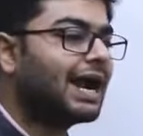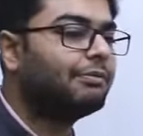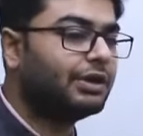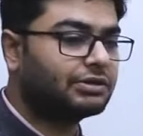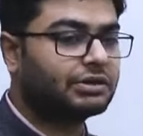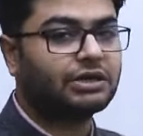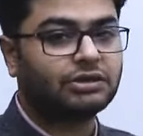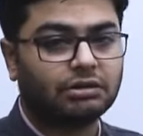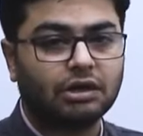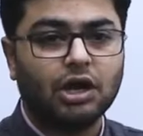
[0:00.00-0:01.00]

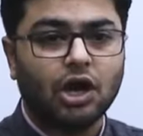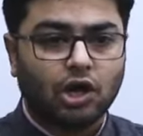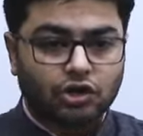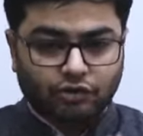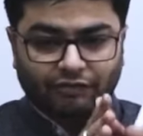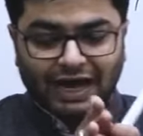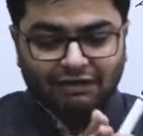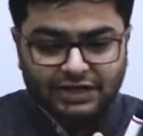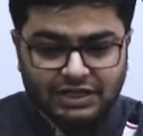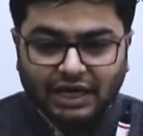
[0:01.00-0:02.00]
administration. So
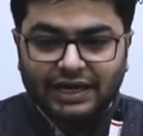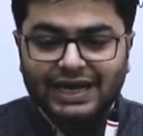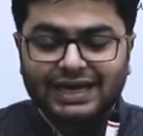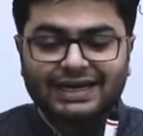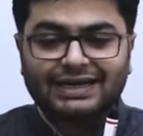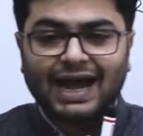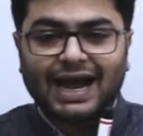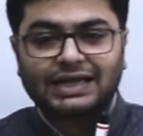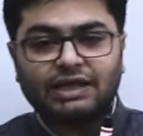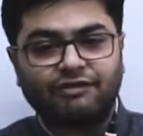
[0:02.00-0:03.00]
while we study it
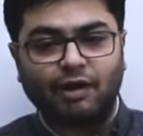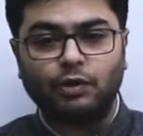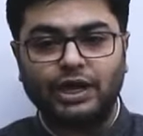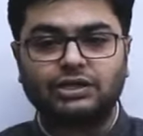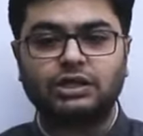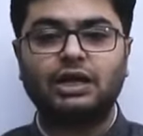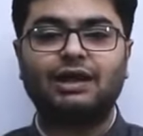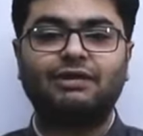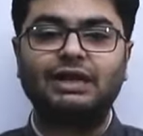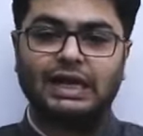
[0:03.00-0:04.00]
at the foundation
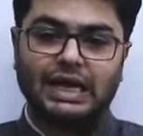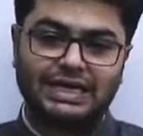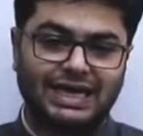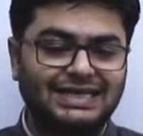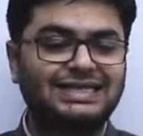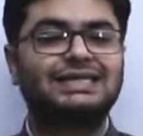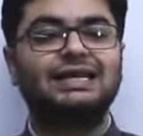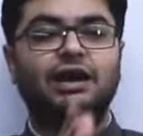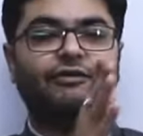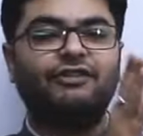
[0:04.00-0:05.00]
level, yes,
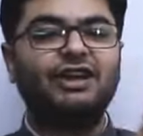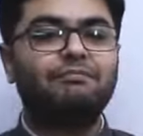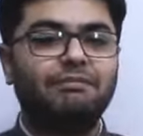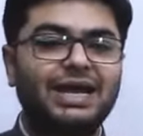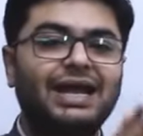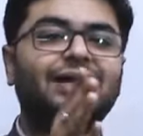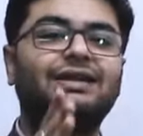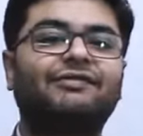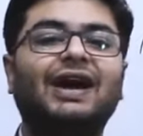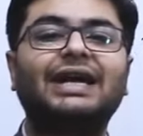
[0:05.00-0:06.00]
we may
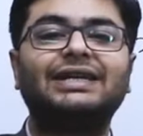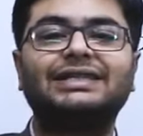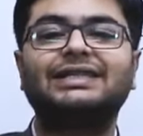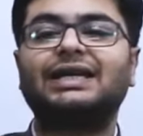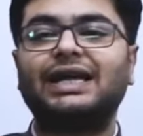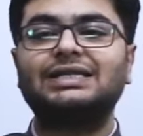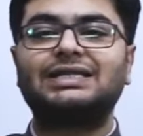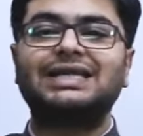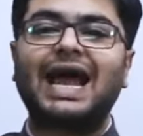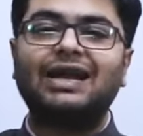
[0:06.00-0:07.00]
divide it
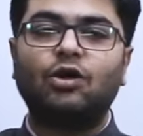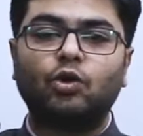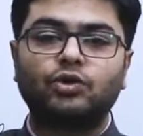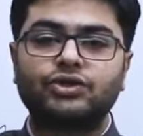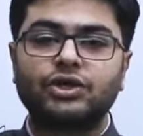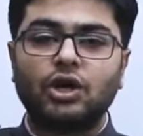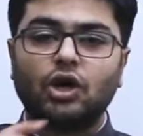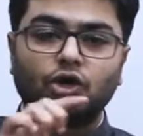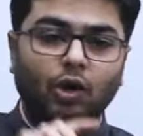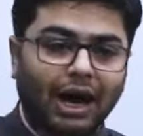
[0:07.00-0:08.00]
in silos
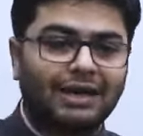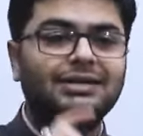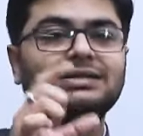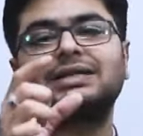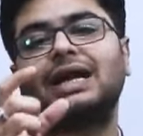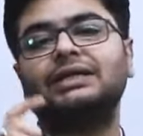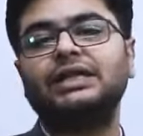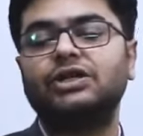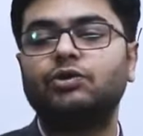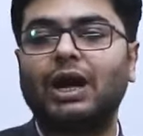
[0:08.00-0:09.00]
to understand
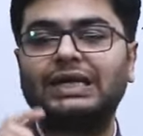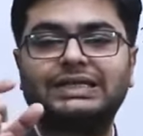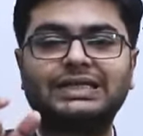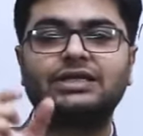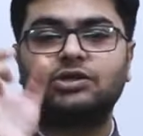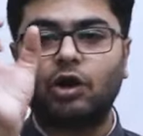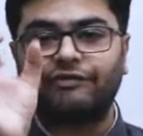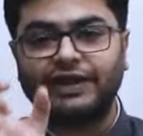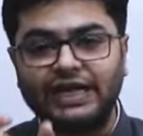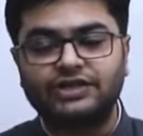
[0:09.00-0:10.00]
the nuances
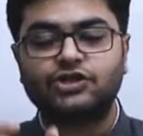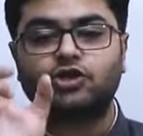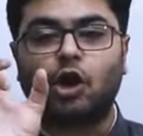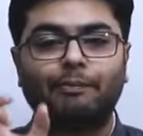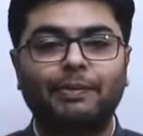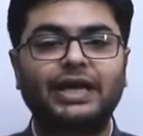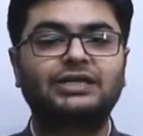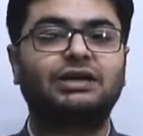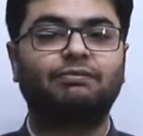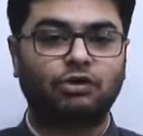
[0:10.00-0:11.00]
of each
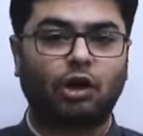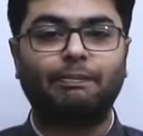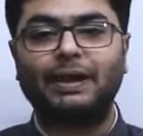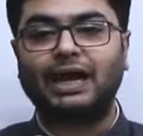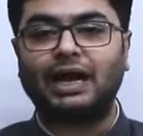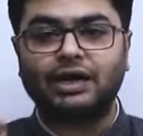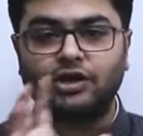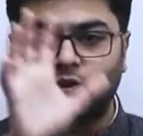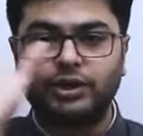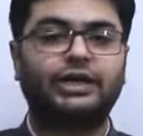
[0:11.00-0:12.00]
topic, subtopic, and
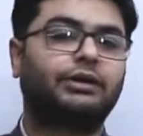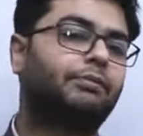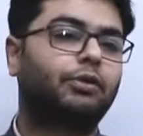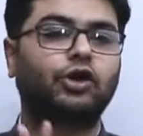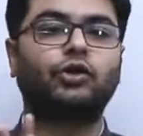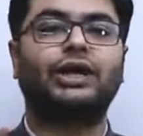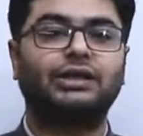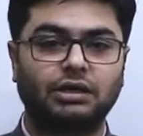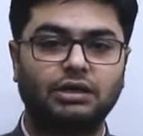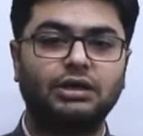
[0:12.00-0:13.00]
a unit put
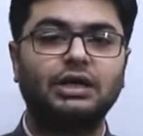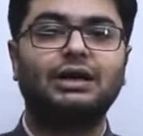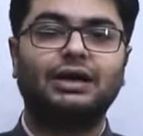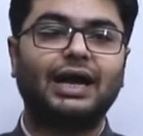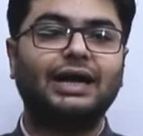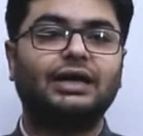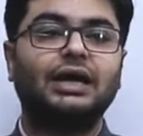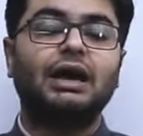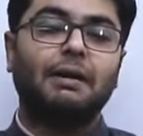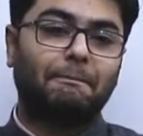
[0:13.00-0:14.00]
together, right?
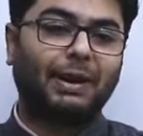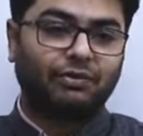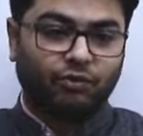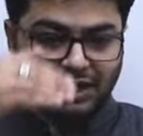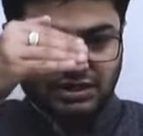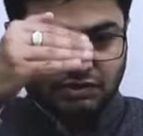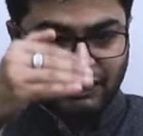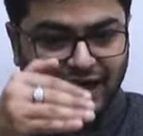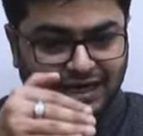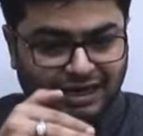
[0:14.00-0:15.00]
But once
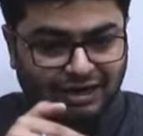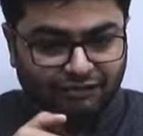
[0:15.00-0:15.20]
we have